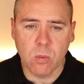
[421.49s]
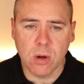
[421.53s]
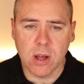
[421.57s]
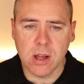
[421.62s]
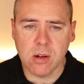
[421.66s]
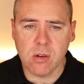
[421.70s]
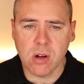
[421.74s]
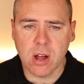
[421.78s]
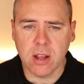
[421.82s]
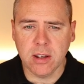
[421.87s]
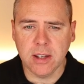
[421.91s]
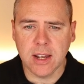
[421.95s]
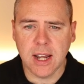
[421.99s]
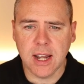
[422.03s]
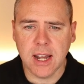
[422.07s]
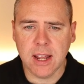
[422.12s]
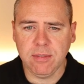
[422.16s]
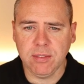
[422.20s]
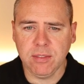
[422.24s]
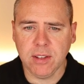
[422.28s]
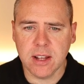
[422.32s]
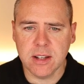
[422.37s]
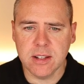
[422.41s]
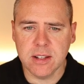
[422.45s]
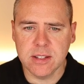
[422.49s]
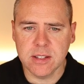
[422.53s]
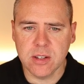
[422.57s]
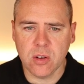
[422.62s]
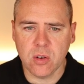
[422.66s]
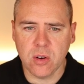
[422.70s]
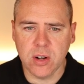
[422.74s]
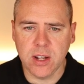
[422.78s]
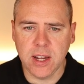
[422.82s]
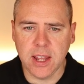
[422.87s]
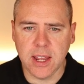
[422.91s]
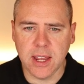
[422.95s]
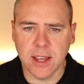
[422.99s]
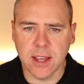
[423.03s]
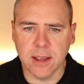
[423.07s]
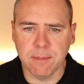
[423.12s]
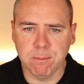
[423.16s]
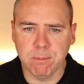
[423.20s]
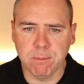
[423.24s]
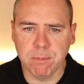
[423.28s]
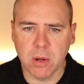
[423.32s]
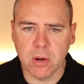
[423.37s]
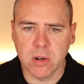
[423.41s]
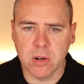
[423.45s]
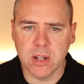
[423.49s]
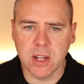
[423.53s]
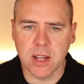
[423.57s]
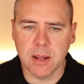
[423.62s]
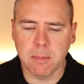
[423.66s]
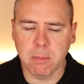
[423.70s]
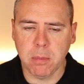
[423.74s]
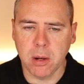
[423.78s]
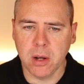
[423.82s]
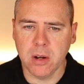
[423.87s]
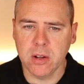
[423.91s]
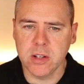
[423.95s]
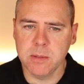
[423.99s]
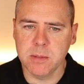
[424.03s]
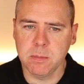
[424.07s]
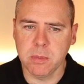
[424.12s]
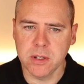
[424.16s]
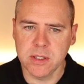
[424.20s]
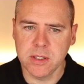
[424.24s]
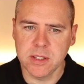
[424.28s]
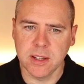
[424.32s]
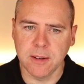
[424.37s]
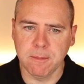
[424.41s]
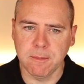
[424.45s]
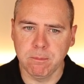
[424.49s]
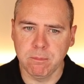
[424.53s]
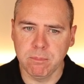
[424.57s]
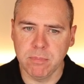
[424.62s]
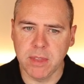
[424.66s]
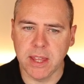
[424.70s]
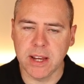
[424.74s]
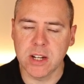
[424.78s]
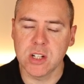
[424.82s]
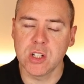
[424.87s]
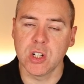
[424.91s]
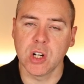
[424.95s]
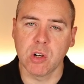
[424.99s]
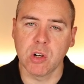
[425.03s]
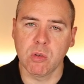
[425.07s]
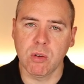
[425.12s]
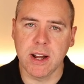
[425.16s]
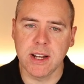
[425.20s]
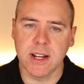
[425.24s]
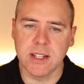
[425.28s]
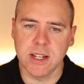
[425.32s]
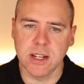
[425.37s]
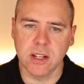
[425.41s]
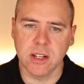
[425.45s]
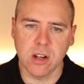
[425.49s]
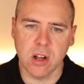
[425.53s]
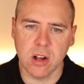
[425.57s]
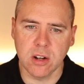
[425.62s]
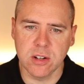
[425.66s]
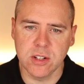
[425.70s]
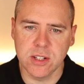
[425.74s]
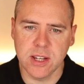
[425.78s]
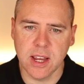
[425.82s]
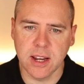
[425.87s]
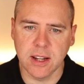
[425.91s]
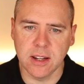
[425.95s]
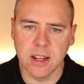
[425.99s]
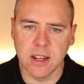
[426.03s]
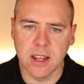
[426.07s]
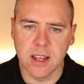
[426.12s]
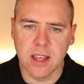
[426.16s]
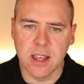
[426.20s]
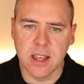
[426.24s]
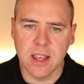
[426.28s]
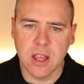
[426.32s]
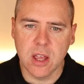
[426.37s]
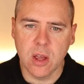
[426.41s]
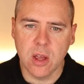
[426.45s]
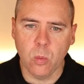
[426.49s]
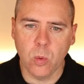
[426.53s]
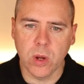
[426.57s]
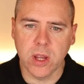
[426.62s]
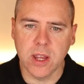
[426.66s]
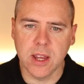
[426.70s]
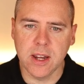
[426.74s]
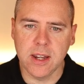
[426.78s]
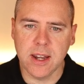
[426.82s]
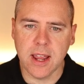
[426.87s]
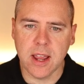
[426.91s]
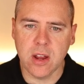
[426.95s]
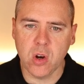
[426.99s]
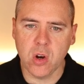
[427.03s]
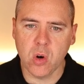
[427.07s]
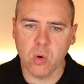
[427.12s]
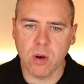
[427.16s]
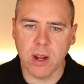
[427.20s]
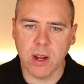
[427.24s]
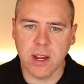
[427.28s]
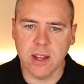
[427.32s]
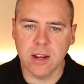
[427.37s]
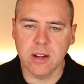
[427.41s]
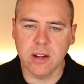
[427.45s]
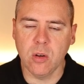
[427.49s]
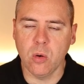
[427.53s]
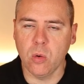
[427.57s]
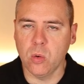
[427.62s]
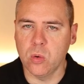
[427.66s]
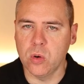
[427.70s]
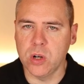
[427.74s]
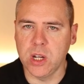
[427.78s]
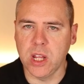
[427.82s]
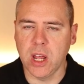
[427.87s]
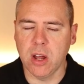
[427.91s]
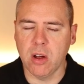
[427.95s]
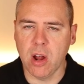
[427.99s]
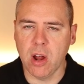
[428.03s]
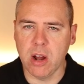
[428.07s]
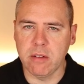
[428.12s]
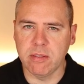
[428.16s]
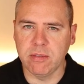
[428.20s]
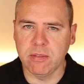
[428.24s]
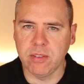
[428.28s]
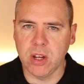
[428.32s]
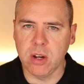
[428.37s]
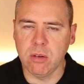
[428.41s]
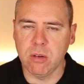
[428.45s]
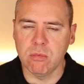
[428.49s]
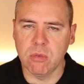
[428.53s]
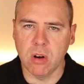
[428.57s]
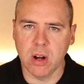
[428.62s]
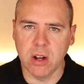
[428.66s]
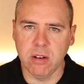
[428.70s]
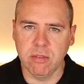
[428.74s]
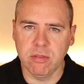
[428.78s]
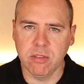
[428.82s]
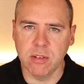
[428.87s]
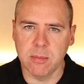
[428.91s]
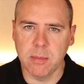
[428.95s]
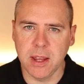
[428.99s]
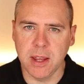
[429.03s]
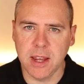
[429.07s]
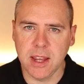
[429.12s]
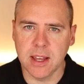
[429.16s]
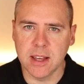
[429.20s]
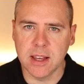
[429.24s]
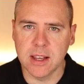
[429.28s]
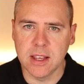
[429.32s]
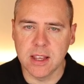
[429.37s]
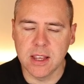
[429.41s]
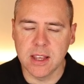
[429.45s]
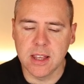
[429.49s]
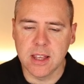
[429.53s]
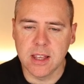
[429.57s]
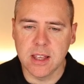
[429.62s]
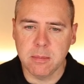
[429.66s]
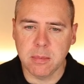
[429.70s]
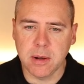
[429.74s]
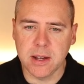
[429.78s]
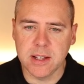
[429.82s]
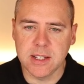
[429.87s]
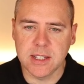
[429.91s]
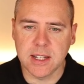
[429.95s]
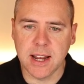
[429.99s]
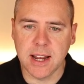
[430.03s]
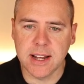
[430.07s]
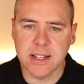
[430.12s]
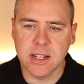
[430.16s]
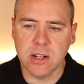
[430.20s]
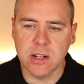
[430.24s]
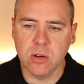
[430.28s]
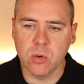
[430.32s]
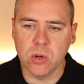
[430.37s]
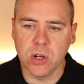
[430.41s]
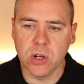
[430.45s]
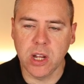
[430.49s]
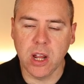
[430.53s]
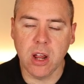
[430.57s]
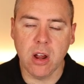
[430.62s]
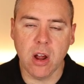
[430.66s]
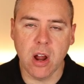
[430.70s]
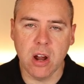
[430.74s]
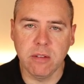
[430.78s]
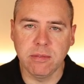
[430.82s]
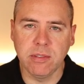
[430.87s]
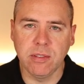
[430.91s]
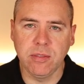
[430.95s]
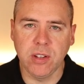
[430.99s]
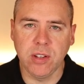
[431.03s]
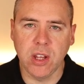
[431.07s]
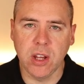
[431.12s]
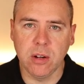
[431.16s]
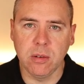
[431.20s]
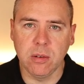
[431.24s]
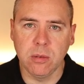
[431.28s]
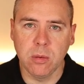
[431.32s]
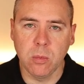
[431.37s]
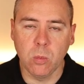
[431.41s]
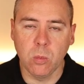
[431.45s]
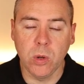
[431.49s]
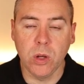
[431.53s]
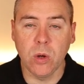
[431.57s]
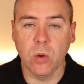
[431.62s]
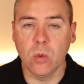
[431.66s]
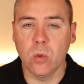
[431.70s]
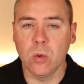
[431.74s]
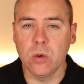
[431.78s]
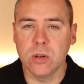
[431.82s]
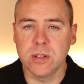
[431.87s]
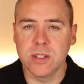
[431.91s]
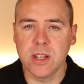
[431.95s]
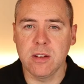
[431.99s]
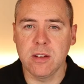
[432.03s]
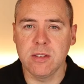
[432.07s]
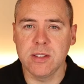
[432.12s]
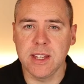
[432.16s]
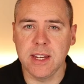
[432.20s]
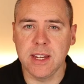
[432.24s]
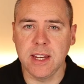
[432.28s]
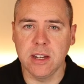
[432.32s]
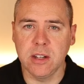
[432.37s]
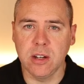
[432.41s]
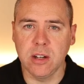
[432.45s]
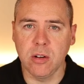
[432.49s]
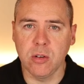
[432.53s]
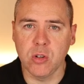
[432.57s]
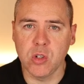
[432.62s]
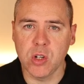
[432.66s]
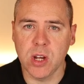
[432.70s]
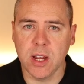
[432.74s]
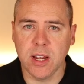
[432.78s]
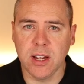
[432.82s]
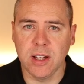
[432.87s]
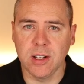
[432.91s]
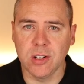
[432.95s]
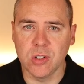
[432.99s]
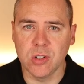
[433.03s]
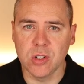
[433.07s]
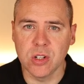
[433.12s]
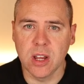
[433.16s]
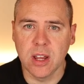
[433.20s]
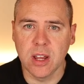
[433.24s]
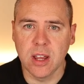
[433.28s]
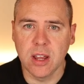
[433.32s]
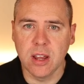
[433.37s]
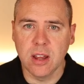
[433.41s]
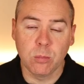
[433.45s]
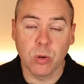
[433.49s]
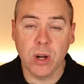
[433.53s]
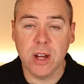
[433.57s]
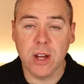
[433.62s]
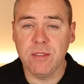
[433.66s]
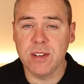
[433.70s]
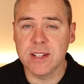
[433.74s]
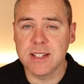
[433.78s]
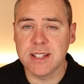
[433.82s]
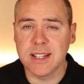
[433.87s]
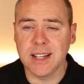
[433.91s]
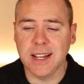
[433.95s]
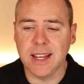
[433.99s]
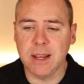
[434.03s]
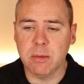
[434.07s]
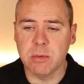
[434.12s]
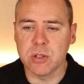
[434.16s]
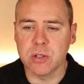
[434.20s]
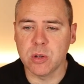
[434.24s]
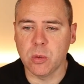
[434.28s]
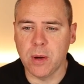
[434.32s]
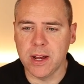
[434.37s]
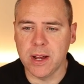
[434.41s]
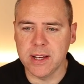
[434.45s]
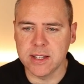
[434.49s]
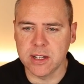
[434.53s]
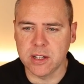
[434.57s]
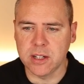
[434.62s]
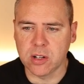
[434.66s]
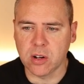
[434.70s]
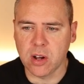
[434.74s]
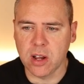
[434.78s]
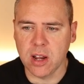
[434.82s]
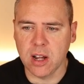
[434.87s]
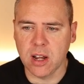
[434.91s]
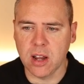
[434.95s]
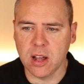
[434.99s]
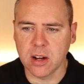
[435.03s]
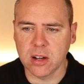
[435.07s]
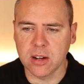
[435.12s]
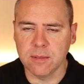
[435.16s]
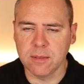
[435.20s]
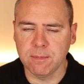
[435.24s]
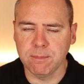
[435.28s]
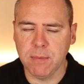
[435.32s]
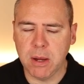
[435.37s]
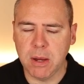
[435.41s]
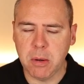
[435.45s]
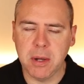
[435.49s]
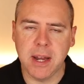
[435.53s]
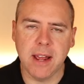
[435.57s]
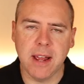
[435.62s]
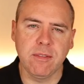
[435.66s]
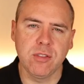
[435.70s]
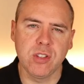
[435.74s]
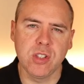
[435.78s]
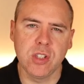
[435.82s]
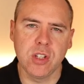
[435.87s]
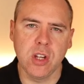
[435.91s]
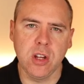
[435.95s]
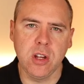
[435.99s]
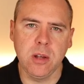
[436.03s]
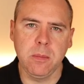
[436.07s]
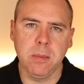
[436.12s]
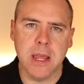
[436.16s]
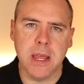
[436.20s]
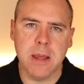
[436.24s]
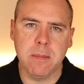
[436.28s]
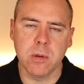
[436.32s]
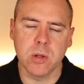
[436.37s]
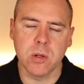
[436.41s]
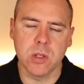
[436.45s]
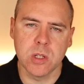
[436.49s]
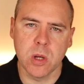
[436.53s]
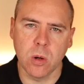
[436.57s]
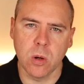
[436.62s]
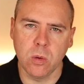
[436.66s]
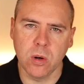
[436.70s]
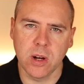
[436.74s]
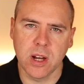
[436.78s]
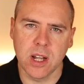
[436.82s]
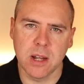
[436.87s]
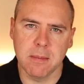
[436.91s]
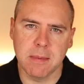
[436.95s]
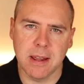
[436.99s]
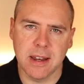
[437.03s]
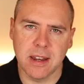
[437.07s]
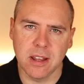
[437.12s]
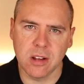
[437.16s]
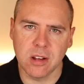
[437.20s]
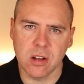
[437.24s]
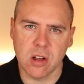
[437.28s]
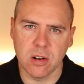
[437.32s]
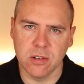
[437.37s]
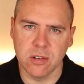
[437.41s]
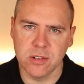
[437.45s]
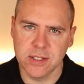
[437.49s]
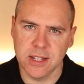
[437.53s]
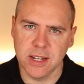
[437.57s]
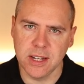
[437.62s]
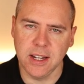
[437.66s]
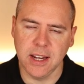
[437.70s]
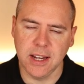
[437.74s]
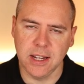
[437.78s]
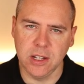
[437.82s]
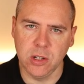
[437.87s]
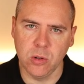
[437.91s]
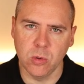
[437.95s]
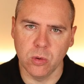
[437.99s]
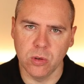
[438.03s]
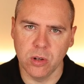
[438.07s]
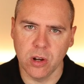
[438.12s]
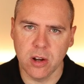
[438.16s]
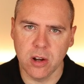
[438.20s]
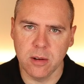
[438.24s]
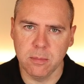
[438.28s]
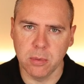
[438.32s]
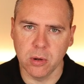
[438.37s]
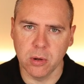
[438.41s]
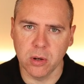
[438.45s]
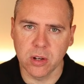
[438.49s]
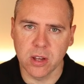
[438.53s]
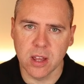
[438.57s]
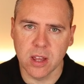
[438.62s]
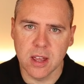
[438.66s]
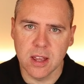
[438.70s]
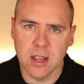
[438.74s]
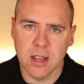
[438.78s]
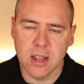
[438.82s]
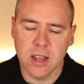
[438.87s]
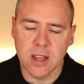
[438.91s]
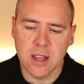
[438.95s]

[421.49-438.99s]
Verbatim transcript: Well, on the left-hand side here, under the plus button next to created content, we can now create an audio overview right from here. By selecting audio overview, we also see a new change. Previously, it was always a dialogue. It would have two people talking about the content in your notebook.